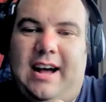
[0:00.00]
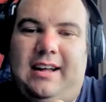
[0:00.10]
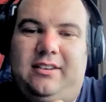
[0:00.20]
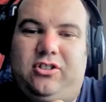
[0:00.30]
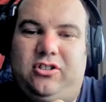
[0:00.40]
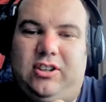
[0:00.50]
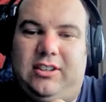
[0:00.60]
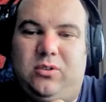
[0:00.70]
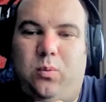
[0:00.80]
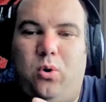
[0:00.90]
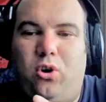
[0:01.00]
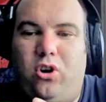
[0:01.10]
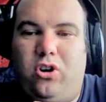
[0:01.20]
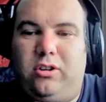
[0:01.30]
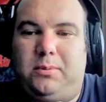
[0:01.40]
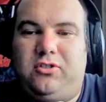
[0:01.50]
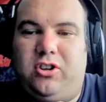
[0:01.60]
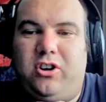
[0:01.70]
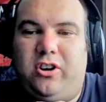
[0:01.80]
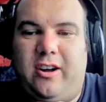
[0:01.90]
such as the Warlord,
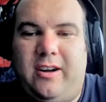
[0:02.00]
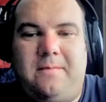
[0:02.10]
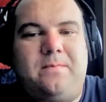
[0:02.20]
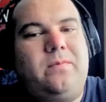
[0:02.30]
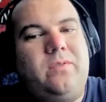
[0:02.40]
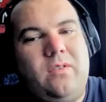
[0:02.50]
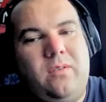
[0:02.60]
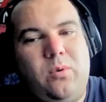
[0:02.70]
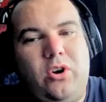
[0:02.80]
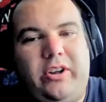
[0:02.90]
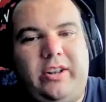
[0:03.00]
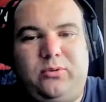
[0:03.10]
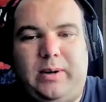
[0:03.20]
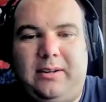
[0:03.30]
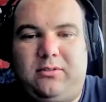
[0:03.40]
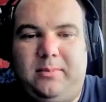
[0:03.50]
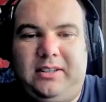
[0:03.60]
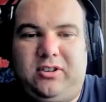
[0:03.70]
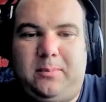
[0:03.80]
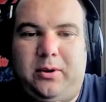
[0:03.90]
Berserker, working his way up to
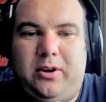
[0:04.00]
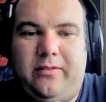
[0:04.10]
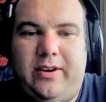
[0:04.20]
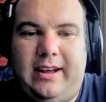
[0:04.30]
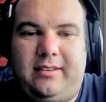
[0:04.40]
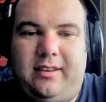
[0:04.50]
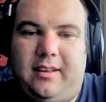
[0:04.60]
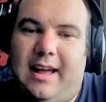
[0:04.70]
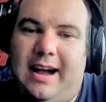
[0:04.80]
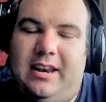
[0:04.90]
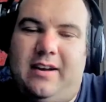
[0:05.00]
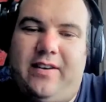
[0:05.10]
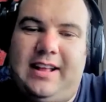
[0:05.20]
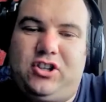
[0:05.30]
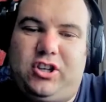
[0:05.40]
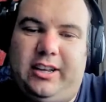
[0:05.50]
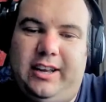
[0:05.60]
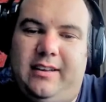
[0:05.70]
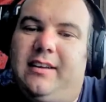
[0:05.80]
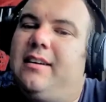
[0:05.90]
Mr. Perfect, and
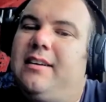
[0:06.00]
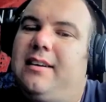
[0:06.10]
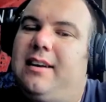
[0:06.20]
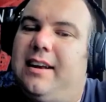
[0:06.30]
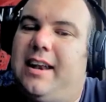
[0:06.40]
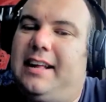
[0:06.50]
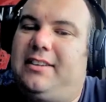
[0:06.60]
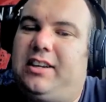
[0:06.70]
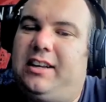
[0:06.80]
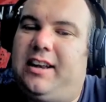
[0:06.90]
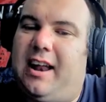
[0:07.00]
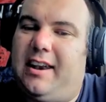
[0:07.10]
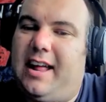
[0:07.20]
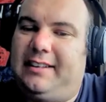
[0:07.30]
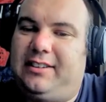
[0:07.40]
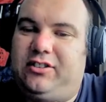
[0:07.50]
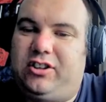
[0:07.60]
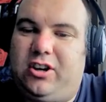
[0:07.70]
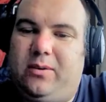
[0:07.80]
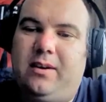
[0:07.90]
eventually, in
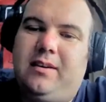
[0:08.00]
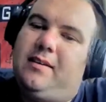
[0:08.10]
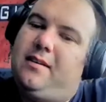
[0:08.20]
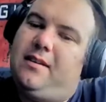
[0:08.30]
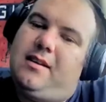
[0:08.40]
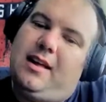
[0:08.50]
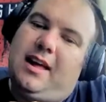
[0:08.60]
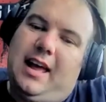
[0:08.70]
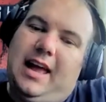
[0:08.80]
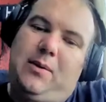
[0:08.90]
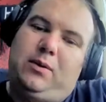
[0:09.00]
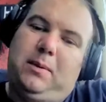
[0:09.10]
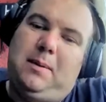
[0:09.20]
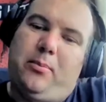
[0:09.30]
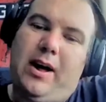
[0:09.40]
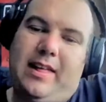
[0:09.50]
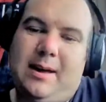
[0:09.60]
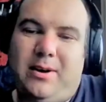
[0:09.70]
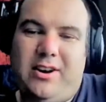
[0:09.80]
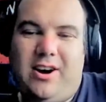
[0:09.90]
1992, he would beat Bret
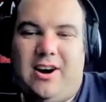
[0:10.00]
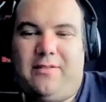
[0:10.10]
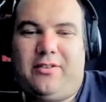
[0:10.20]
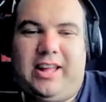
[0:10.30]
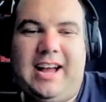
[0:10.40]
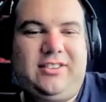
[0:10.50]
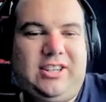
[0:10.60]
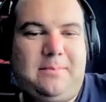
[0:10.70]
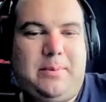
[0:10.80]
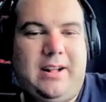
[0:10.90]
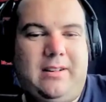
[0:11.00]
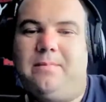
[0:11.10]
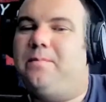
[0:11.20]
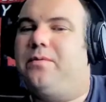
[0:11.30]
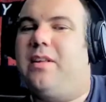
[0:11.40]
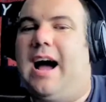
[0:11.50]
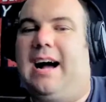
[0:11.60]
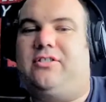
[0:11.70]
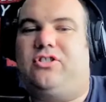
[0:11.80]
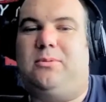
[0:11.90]
Hitman Hart for the IC belt at
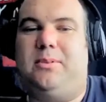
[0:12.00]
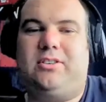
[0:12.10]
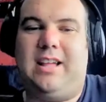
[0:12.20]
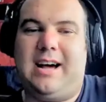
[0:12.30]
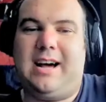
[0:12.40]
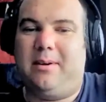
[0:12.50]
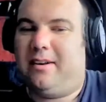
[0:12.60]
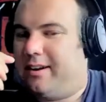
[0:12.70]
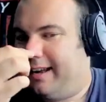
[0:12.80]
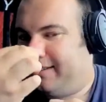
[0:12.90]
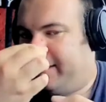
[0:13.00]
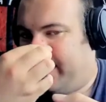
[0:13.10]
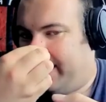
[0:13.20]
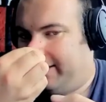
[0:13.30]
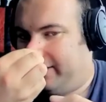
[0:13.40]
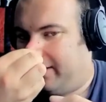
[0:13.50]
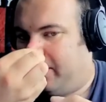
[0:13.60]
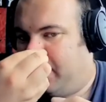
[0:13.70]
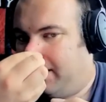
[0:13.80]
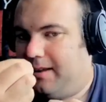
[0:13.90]
SummerSlam 1992.
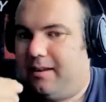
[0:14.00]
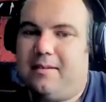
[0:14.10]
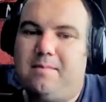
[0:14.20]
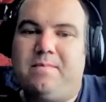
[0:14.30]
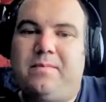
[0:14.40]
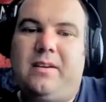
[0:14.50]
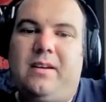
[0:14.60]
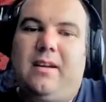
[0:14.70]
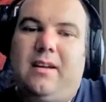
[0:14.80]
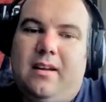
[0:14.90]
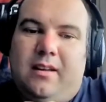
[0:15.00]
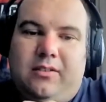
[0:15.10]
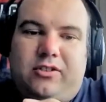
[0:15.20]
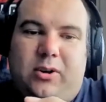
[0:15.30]
So he